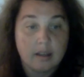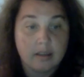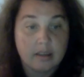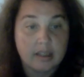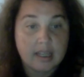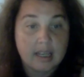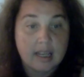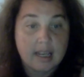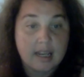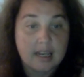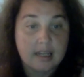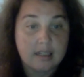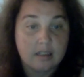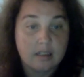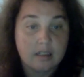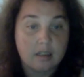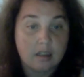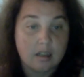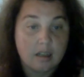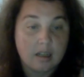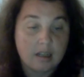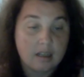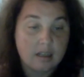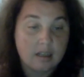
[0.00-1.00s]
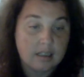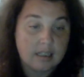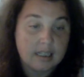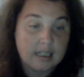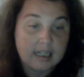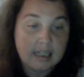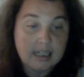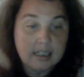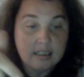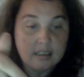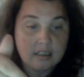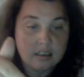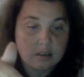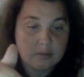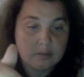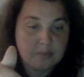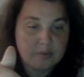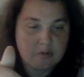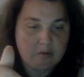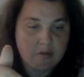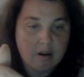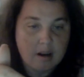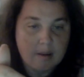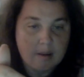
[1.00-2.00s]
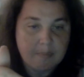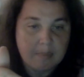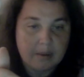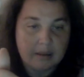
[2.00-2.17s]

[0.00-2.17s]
then uh, hit the subscribe